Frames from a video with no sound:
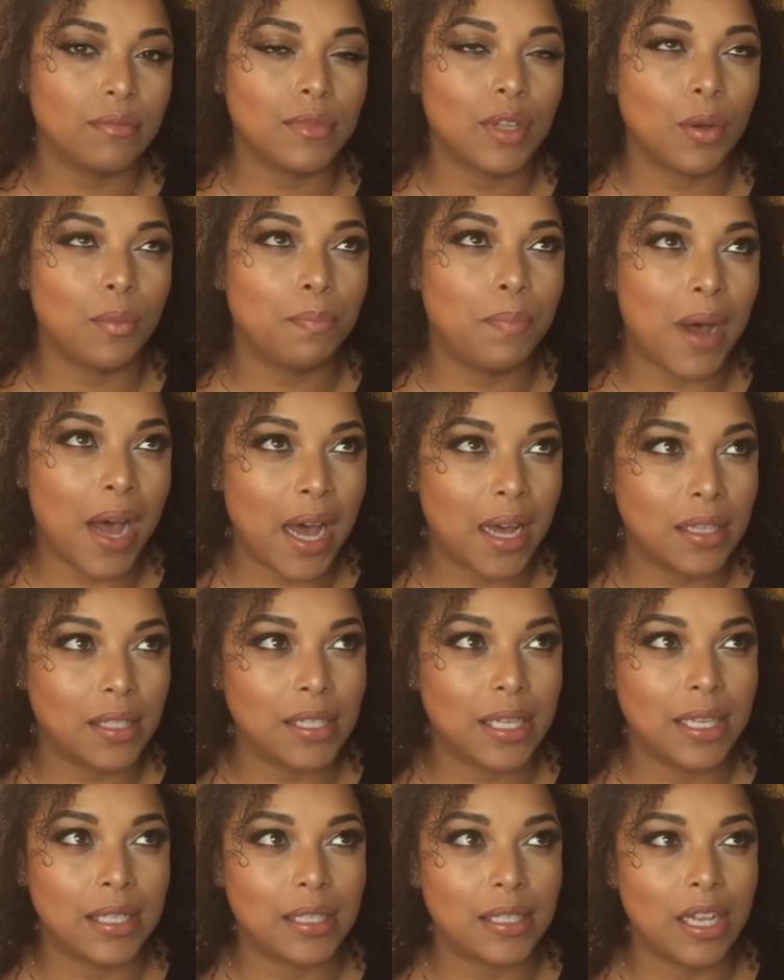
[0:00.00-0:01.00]
the
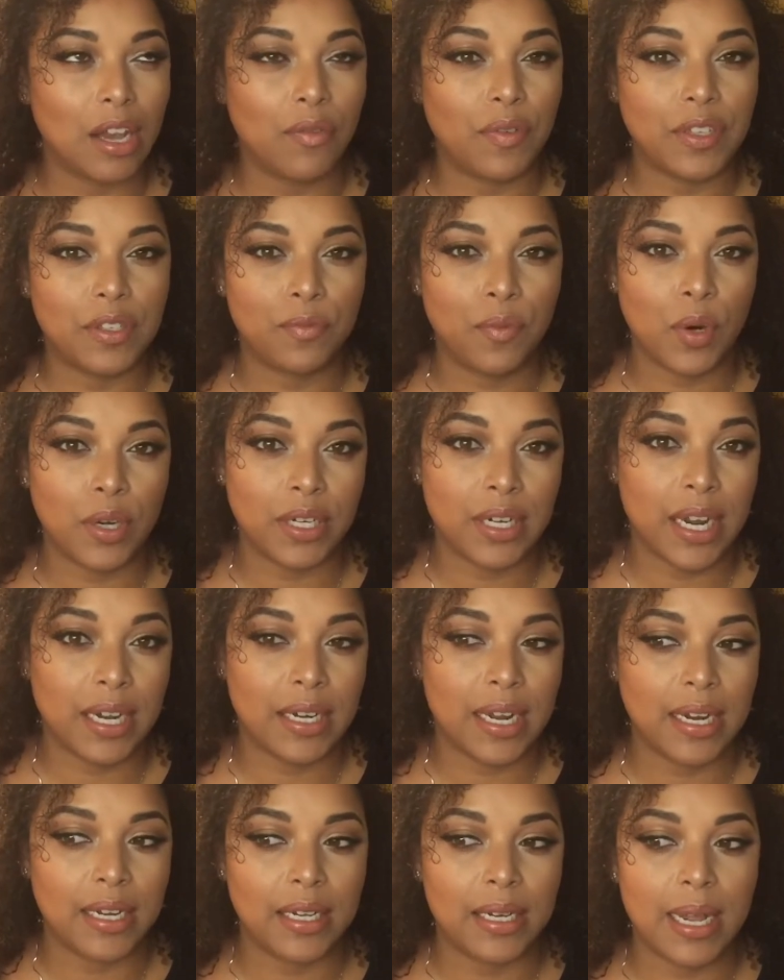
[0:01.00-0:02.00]
box itself is
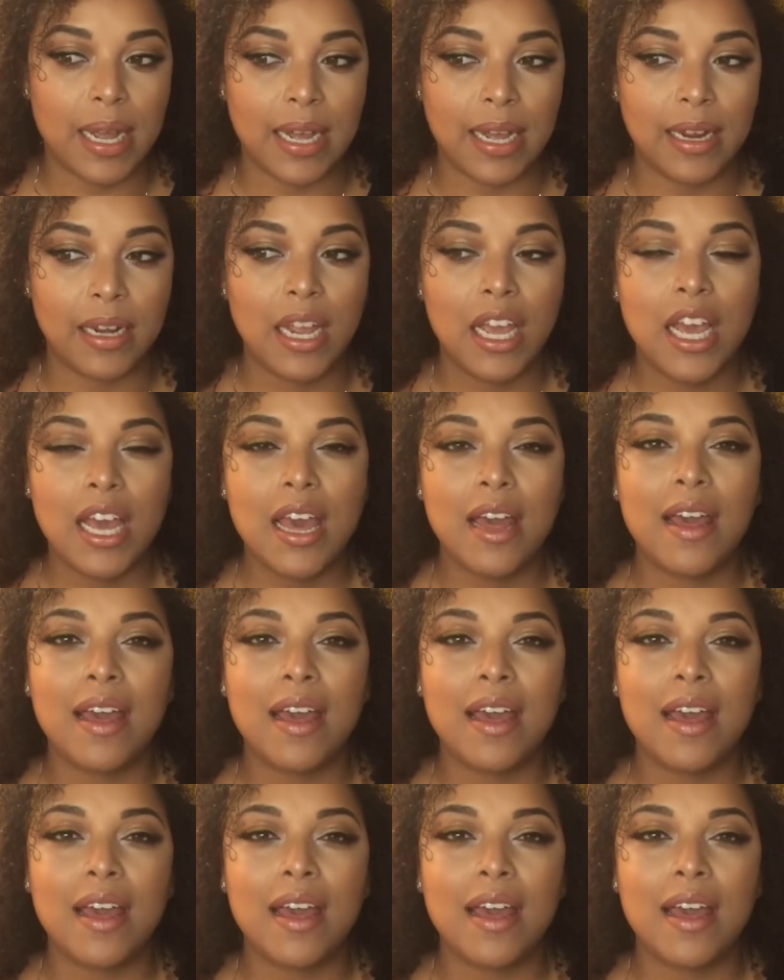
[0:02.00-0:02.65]
$49.99